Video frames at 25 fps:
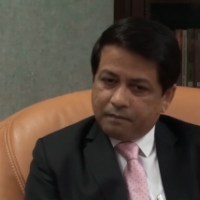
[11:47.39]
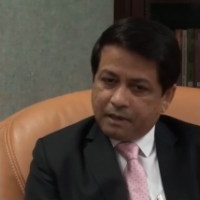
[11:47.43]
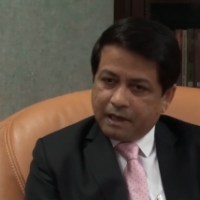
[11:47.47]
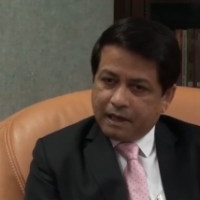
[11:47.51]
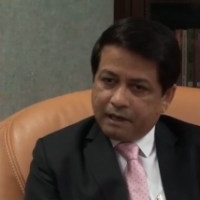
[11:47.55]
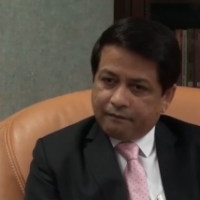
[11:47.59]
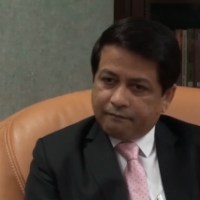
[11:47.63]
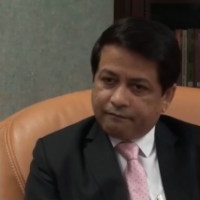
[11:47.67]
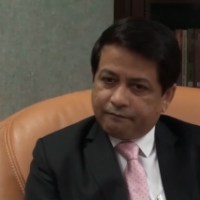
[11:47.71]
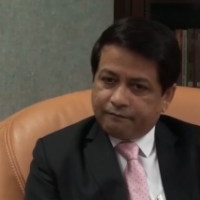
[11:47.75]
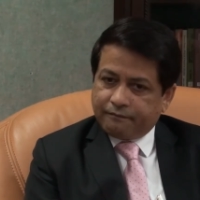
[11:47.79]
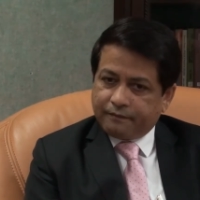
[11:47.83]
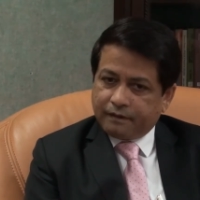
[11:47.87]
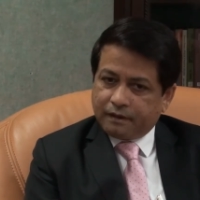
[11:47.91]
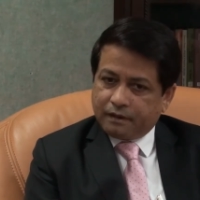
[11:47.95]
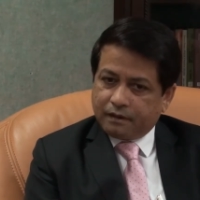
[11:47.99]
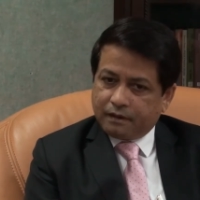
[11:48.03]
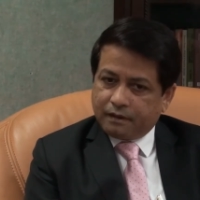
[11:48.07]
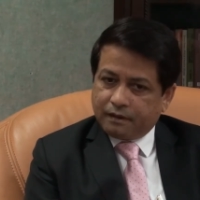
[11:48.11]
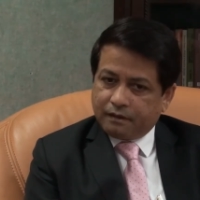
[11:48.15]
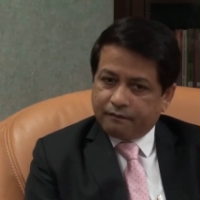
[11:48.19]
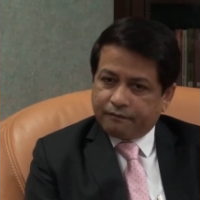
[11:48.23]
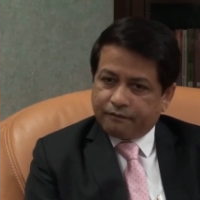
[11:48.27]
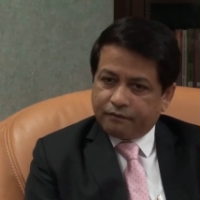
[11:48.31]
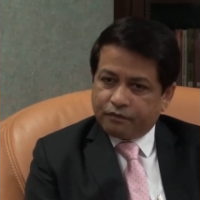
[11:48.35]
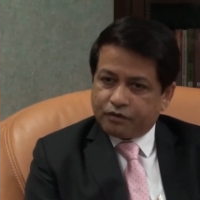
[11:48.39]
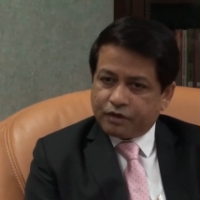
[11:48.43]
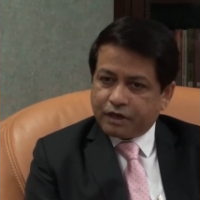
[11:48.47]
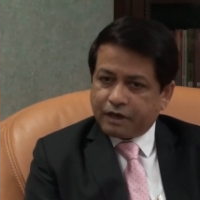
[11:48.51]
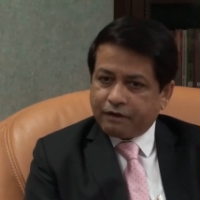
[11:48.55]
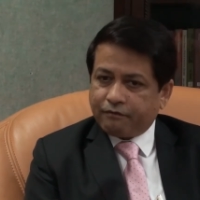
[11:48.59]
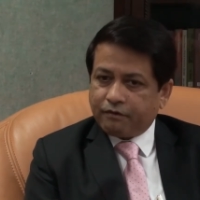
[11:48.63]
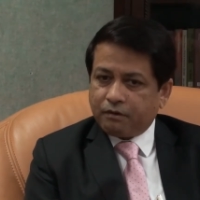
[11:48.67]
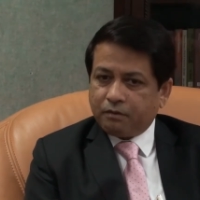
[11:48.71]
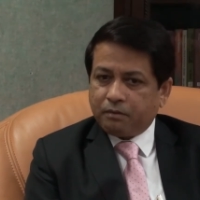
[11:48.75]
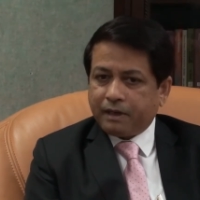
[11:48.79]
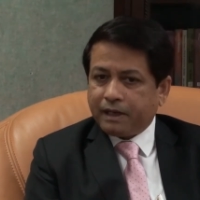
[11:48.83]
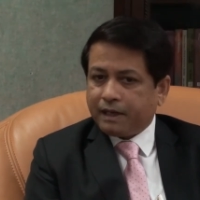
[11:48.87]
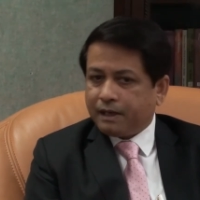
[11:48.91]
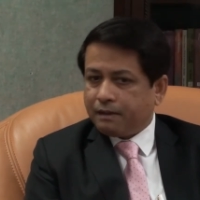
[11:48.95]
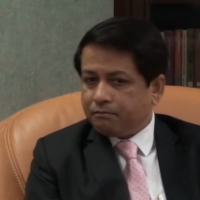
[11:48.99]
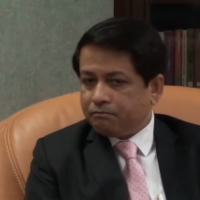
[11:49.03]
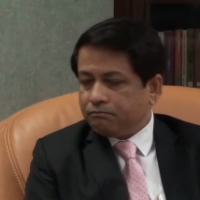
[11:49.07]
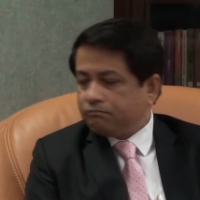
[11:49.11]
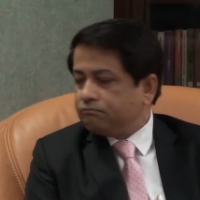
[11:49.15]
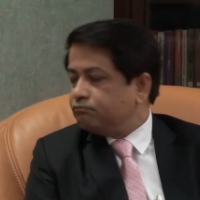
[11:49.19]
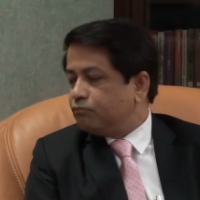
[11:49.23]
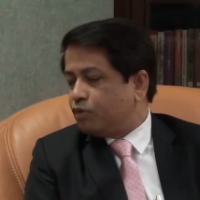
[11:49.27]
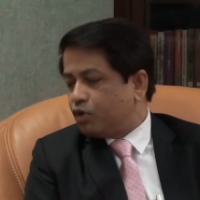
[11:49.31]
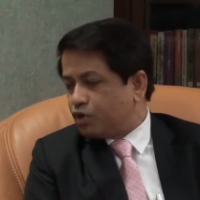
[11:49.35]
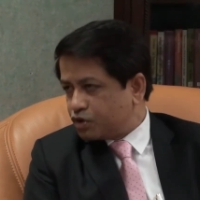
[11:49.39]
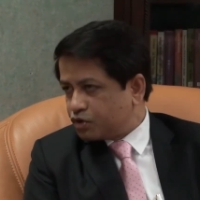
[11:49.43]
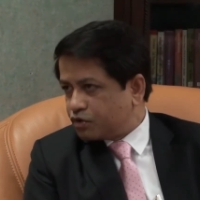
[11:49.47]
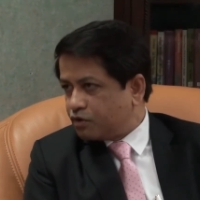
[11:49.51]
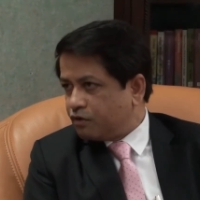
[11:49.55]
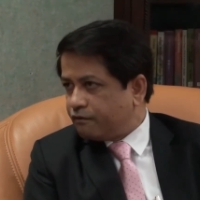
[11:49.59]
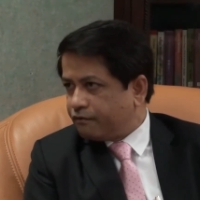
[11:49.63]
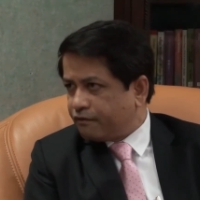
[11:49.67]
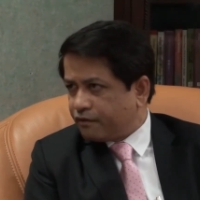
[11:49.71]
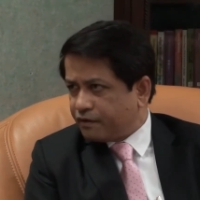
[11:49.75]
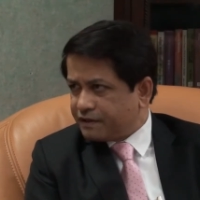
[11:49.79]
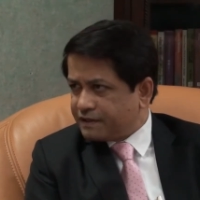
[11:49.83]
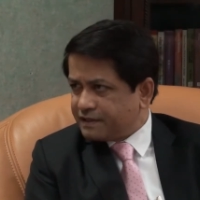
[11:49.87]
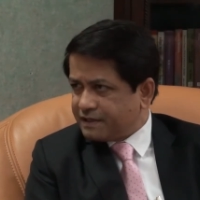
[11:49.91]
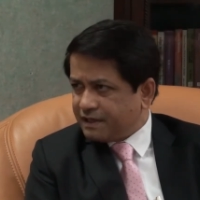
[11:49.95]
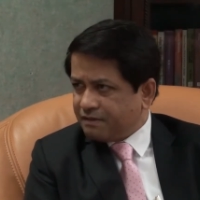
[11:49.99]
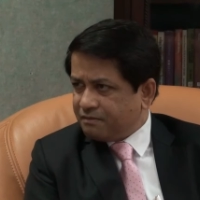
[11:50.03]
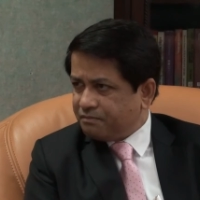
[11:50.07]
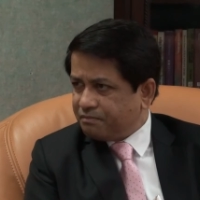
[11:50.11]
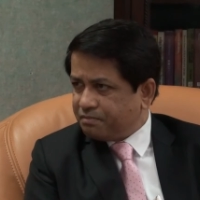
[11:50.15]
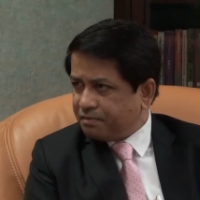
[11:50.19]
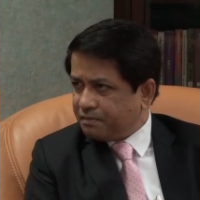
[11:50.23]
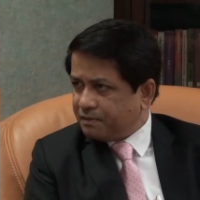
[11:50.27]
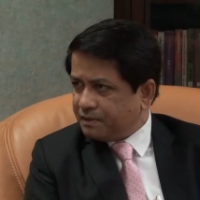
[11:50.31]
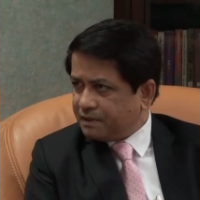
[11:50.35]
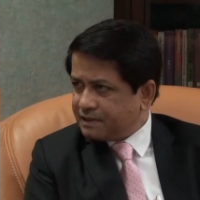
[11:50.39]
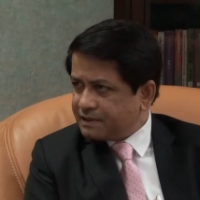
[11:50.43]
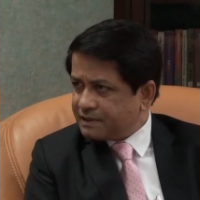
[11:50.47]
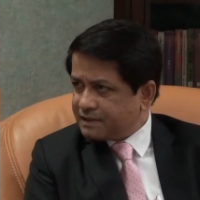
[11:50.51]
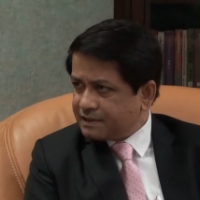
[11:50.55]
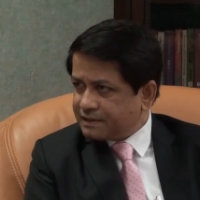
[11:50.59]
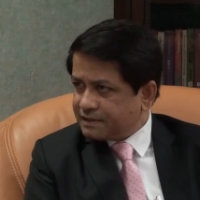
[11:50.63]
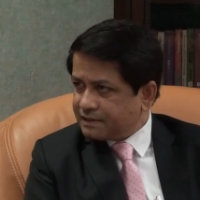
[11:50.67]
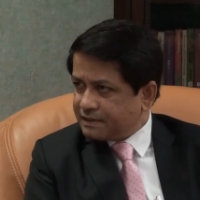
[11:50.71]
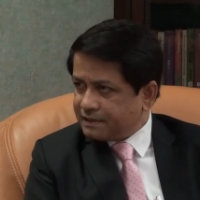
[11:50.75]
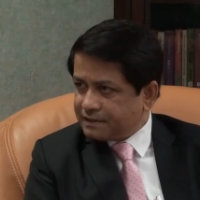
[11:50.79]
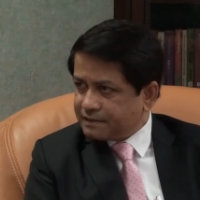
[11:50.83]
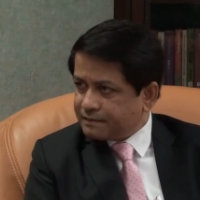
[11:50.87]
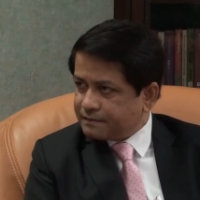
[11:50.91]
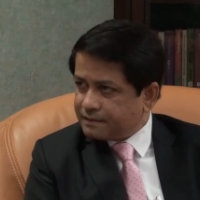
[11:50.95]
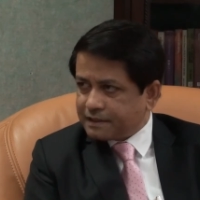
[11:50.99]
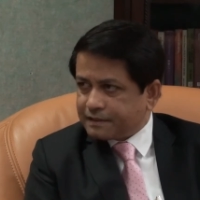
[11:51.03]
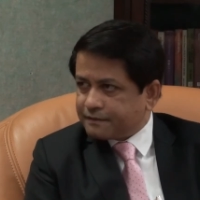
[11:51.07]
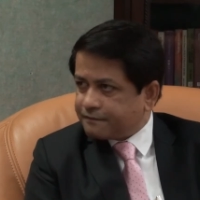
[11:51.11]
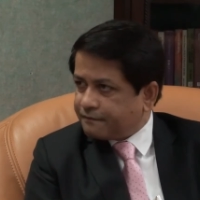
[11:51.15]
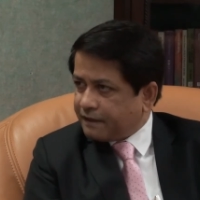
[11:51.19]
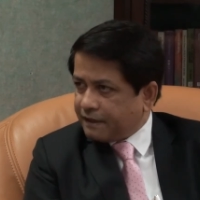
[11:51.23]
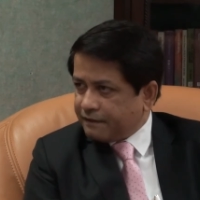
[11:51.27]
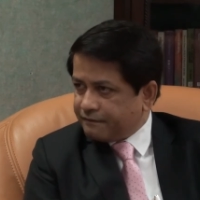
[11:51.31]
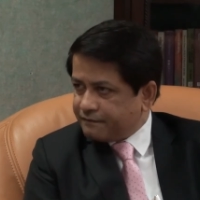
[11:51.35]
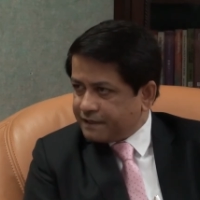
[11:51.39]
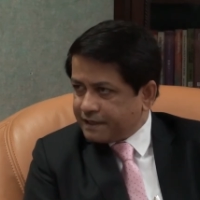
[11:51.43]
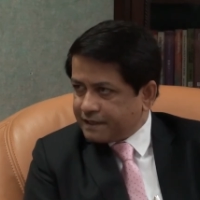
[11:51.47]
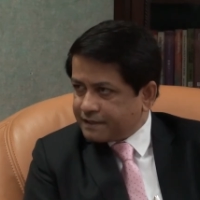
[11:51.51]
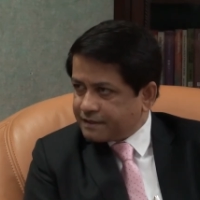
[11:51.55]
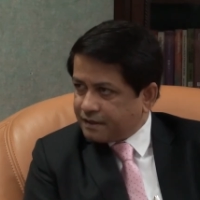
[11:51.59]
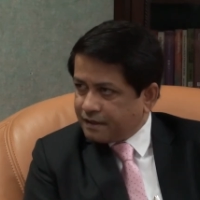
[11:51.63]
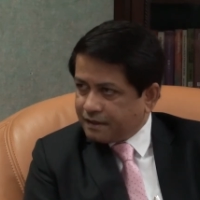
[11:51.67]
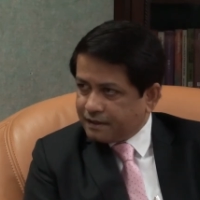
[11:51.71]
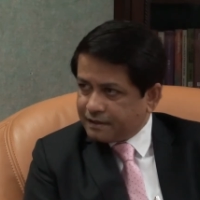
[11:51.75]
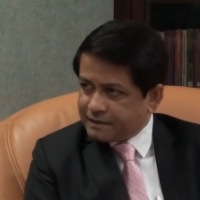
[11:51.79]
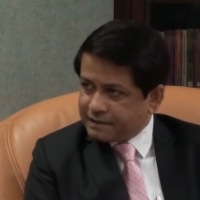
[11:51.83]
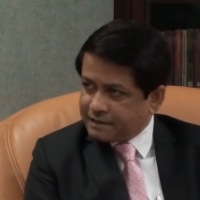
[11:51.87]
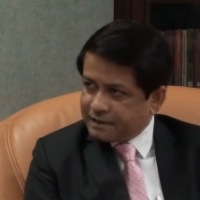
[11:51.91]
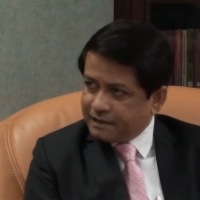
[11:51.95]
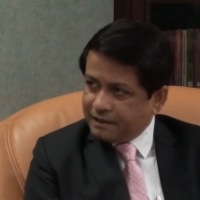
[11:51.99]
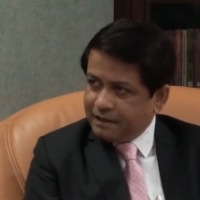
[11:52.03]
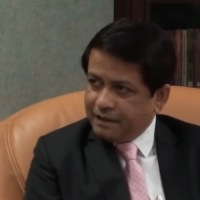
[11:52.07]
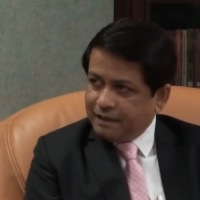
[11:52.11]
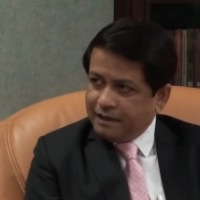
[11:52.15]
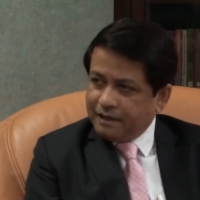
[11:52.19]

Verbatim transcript: have uh, if you travel via Moscow, for example, it's it's just five six hours,